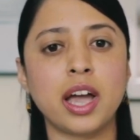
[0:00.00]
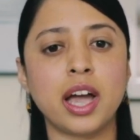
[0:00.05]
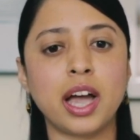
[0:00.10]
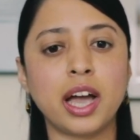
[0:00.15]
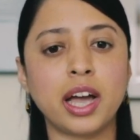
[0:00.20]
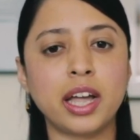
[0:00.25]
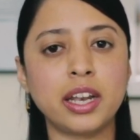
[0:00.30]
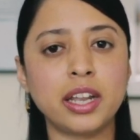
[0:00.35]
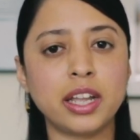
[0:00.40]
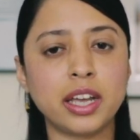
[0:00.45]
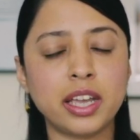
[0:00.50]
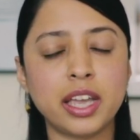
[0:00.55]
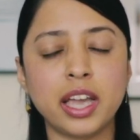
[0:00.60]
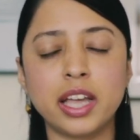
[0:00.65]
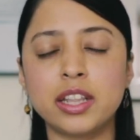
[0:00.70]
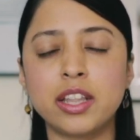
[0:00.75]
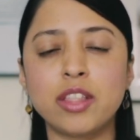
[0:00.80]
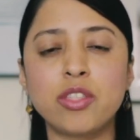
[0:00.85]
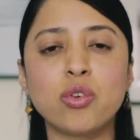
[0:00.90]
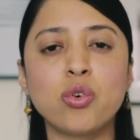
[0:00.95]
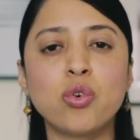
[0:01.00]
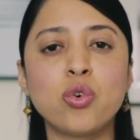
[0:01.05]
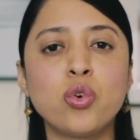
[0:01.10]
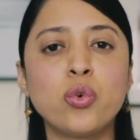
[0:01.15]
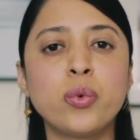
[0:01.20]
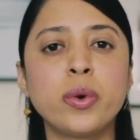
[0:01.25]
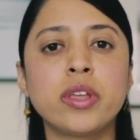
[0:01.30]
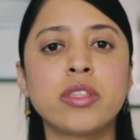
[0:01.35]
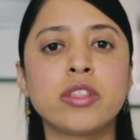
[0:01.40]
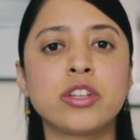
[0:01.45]
And again, there's
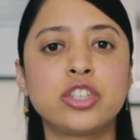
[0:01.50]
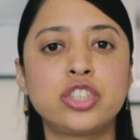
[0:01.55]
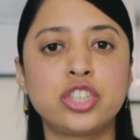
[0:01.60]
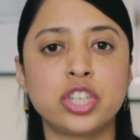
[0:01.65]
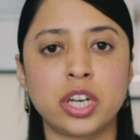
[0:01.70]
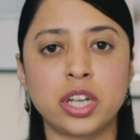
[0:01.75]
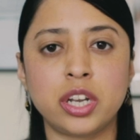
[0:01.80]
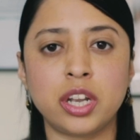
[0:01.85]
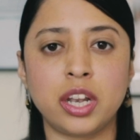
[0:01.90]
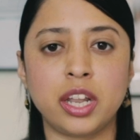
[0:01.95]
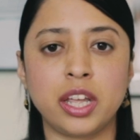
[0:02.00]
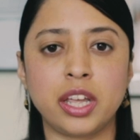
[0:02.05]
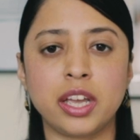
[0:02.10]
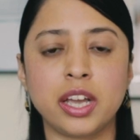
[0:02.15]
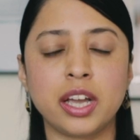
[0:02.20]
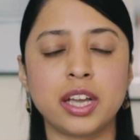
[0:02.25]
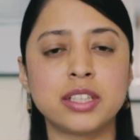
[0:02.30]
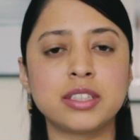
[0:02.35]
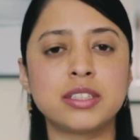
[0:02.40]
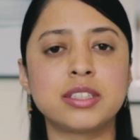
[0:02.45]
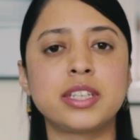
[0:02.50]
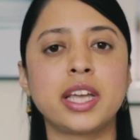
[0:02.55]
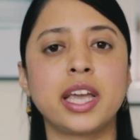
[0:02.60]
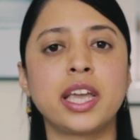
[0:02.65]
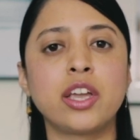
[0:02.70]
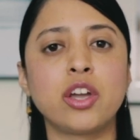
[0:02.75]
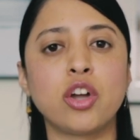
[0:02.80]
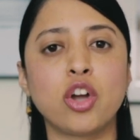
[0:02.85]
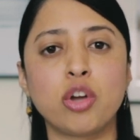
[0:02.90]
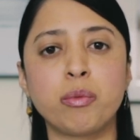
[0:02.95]
always journaling and
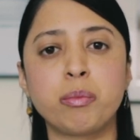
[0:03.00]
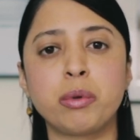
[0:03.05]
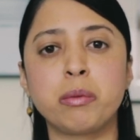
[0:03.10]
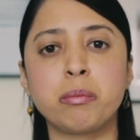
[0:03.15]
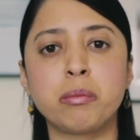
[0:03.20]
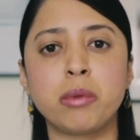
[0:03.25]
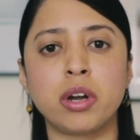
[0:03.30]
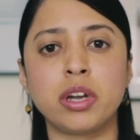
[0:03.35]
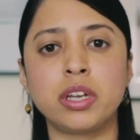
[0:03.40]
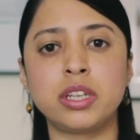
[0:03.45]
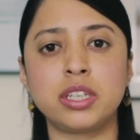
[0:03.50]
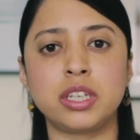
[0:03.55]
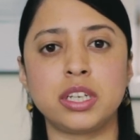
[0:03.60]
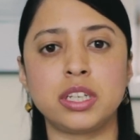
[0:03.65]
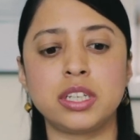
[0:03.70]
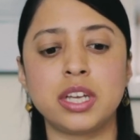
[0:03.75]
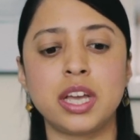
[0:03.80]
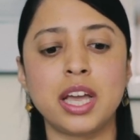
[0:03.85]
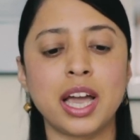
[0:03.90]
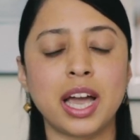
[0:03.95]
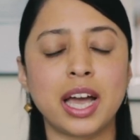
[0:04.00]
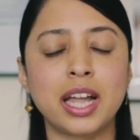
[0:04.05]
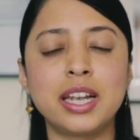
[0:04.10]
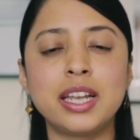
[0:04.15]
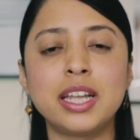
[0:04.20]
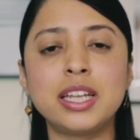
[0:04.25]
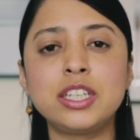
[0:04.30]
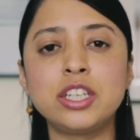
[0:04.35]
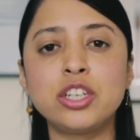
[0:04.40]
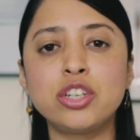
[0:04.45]
staying open-minded and
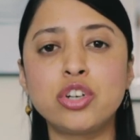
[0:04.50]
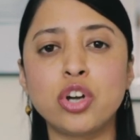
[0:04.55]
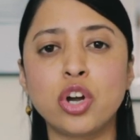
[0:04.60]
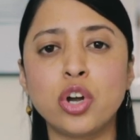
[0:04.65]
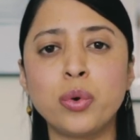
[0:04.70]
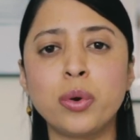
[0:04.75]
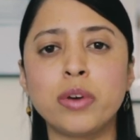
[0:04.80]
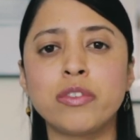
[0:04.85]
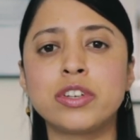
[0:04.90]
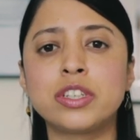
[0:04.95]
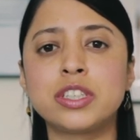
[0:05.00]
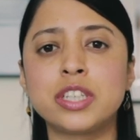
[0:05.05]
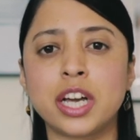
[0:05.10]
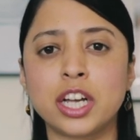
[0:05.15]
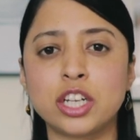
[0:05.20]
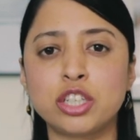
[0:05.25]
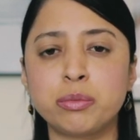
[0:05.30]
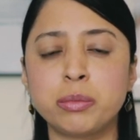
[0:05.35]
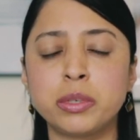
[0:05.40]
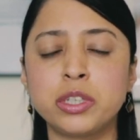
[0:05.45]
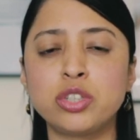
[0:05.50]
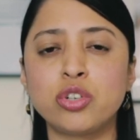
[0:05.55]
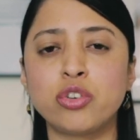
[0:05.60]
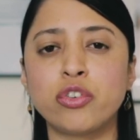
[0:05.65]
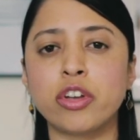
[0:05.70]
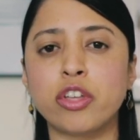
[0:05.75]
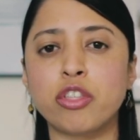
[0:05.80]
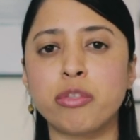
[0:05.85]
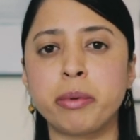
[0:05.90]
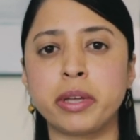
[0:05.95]
letting go of attachment or
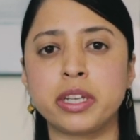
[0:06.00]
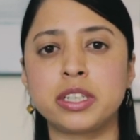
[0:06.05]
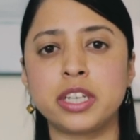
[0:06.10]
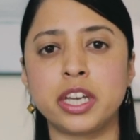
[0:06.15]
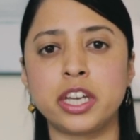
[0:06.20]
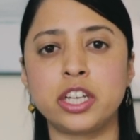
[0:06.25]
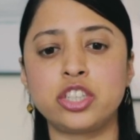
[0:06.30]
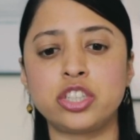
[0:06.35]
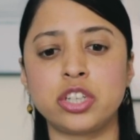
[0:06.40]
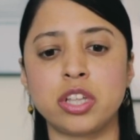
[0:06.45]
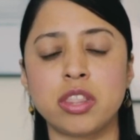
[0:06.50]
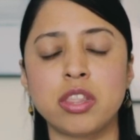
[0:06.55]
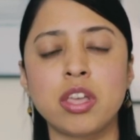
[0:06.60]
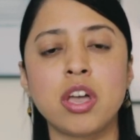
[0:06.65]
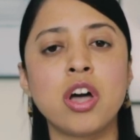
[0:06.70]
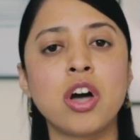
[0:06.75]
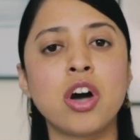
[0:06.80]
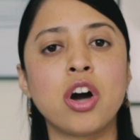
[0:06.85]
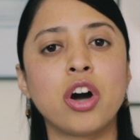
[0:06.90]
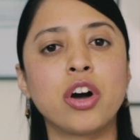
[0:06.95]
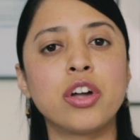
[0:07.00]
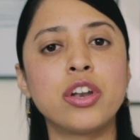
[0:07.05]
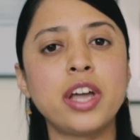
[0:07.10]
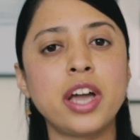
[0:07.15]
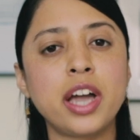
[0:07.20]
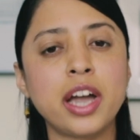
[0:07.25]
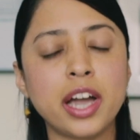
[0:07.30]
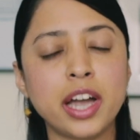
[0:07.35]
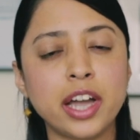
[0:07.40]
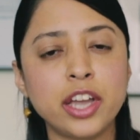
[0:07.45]
expectations on
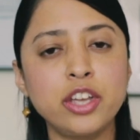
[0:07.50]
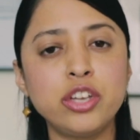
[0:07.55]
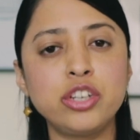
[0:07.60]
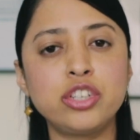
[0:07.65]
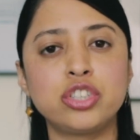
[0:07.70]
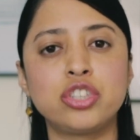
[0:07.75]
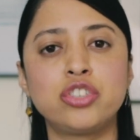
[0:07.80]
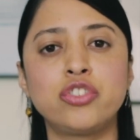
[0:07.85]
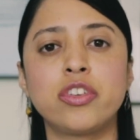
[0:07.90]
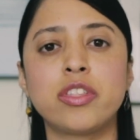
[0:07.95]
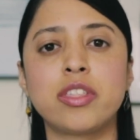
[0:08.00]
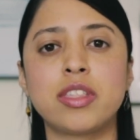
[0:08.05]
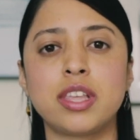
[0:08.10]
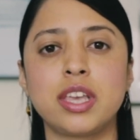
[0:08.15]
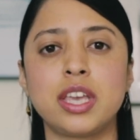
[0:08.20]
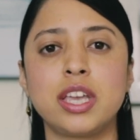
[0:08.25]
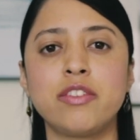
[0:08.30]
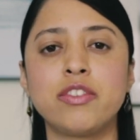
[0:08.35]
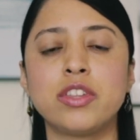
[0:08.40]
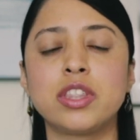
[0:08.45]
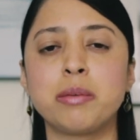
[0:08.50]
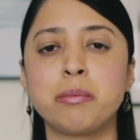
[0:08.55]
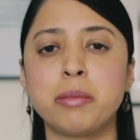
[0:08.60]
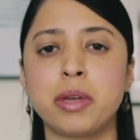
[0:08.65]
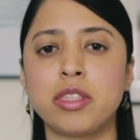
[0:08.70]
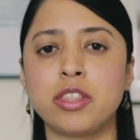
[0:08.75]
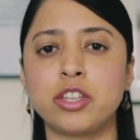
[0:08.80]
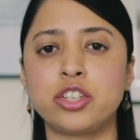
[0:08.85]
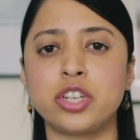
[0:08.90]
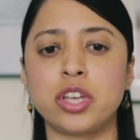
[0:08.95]
how you should receive the
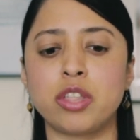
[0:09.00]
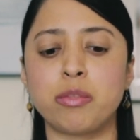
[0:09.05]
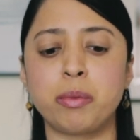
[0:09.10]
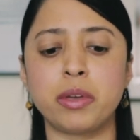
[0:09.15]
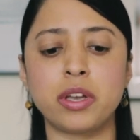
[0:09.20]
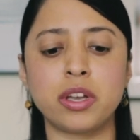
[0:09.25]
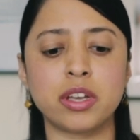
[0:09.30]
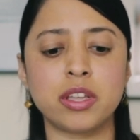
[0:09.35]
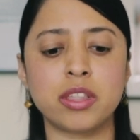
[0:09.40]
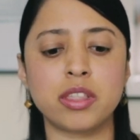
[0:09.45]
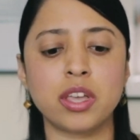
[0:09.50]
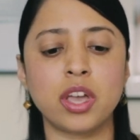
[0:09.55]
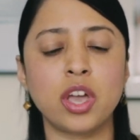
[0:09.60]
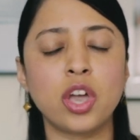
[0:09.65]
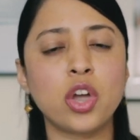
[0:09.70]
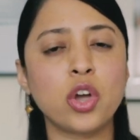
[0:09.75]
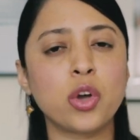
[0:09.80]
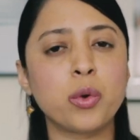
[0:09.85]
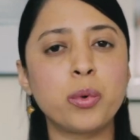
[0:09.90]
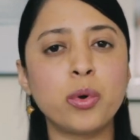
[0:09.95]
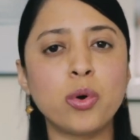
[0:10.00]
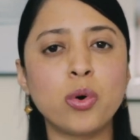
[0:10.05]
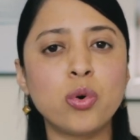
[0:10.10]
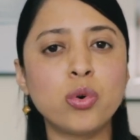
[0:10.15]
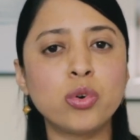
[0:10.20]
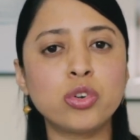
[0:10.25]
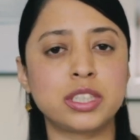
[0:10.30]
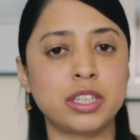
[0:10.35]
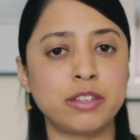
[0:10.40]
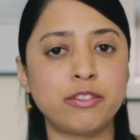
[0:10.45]
messages, because we're
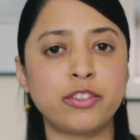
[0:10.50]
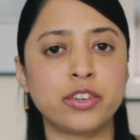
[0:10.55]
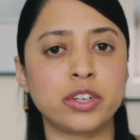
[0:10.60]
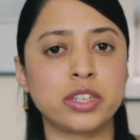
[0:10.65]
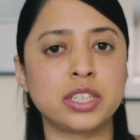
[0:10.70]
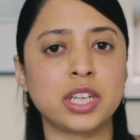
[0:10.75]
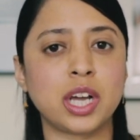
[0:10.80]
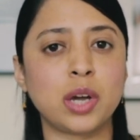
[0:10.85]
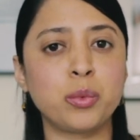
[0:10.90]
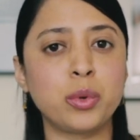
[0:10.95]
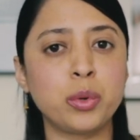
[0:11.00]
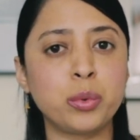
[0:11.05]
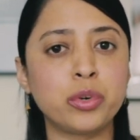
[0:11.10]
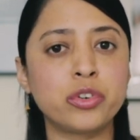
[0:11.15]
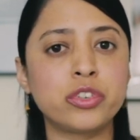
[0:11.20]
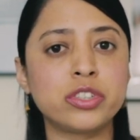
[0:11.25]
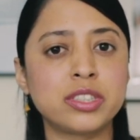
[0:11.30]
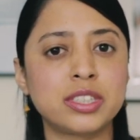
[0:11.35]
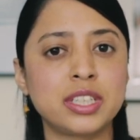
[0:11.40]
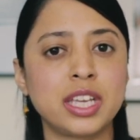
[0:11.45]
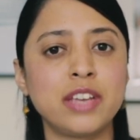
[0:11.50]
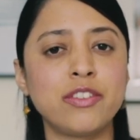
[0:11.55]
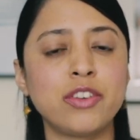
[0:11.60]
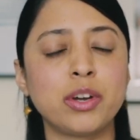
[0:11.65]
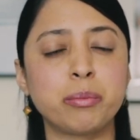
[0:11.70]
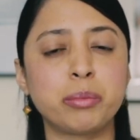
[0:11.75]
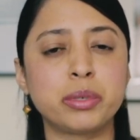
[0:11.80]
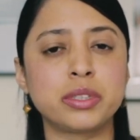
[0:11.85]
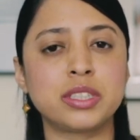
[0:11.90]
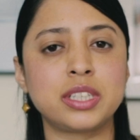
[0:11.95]
all different and we will receive
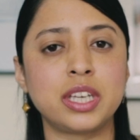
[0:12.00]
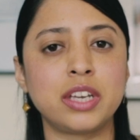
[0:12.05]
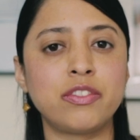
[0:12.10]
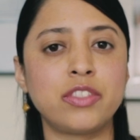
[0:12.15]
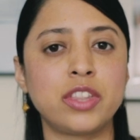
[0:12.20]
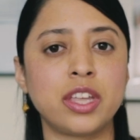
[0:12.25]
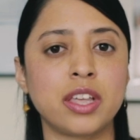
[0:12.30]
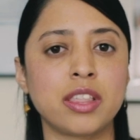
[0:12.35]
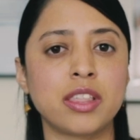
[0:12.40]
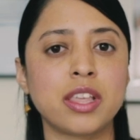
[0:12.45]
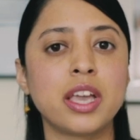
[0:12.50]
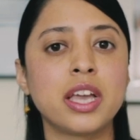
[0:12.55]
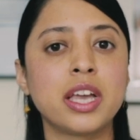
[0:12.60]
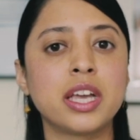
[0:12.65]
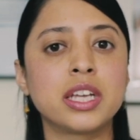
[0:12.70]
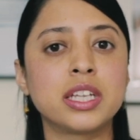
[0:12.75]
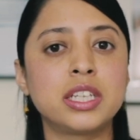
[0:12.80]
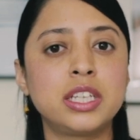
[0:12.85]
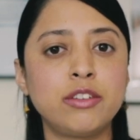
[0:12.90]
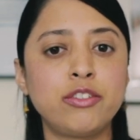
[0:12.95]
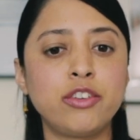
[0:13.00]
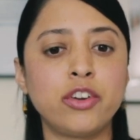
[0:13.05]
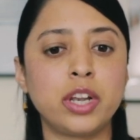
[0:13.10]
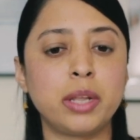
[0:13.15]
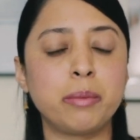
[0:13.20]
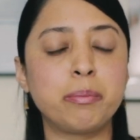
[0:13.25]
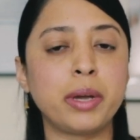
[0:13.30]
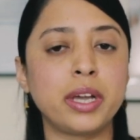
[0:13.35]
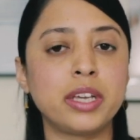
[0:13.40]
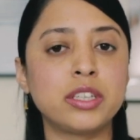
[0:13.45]
and perceive things differently
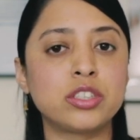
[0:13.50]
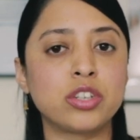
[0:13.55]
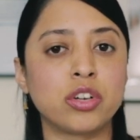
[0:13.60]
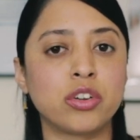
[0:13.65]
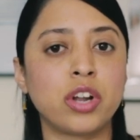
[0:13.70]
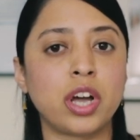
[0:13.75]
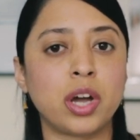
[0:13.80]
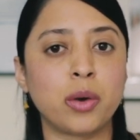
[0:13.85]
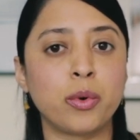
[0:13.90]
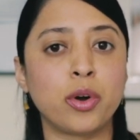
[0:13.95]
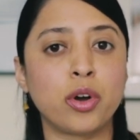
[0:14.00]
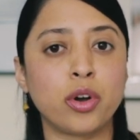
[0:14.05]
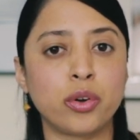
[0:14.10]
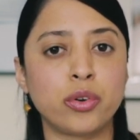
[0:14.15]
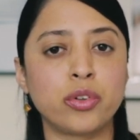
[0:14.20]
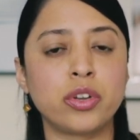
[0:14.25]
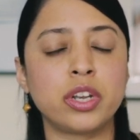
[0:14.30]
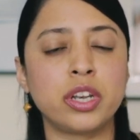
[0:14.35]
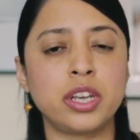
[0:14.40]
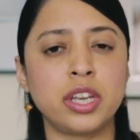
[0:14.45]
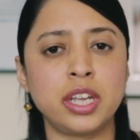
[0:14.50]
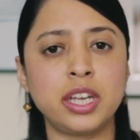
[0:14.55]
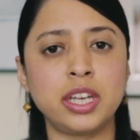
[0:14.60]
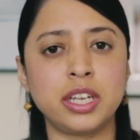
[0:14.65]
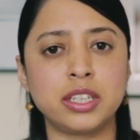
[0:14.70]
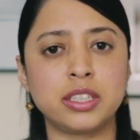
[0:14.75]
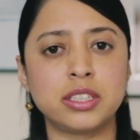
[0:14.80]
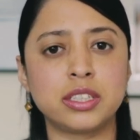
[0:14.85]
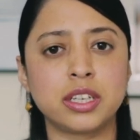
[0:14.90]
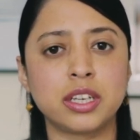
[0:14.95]
based on our own
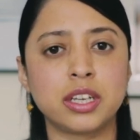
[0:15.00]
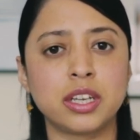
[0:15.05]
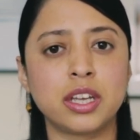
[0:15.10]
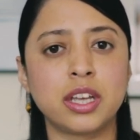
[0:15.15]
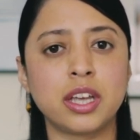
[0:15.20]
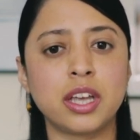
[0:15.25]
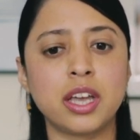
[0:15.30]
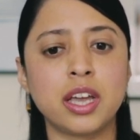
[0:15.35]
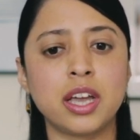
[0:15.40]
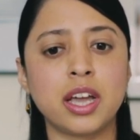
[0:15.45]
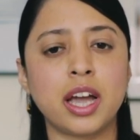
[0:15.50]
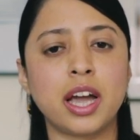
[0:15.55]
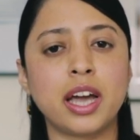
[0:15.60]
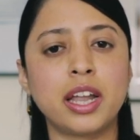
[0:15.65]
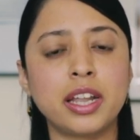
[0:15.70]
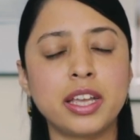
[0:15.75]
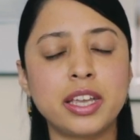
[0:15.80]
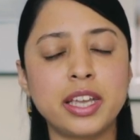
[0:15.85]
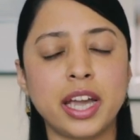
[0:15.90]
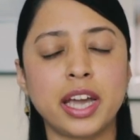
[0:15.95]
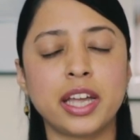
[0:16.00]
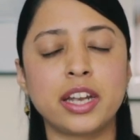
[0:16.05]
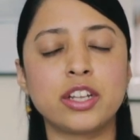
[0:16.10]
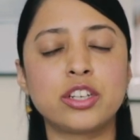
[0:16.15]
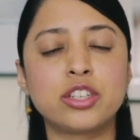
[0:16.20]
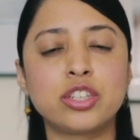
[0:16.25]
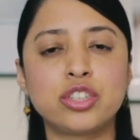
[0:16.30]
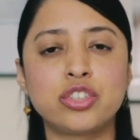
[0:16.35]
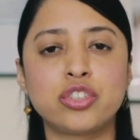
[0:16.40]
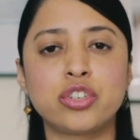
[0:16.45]
needs. And again,
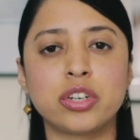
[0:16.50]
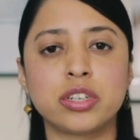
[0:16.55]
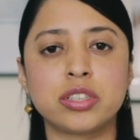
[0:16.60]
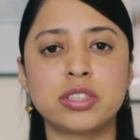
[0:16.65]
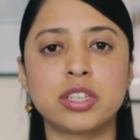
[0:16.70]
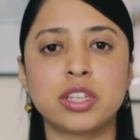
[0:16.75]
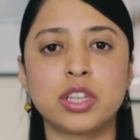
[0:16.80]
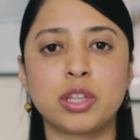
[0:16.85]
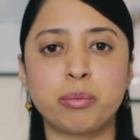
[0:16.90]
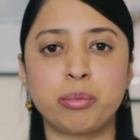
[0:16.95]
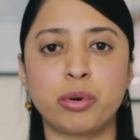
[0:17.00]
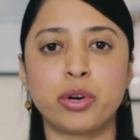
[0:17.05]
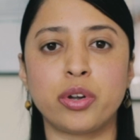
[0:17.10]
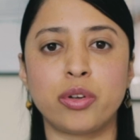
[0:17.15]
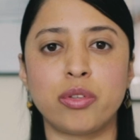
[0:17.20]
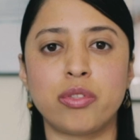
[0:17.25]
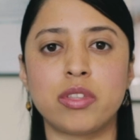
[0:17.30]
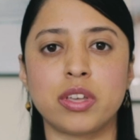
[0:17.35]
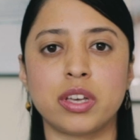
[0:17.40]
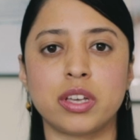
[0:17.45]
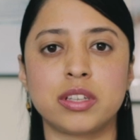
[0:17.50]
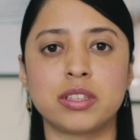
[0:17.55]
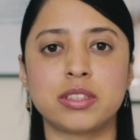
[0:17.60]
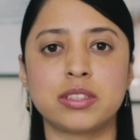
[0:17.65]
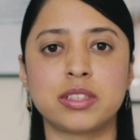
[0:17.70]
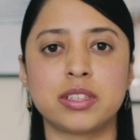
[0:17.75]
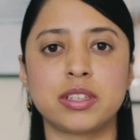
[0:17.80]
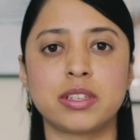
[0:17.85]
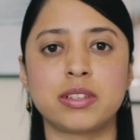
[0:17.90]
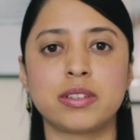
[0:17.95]
to trust the
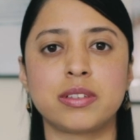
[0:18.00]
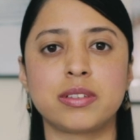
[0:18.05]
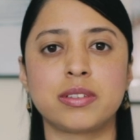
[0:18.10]
process.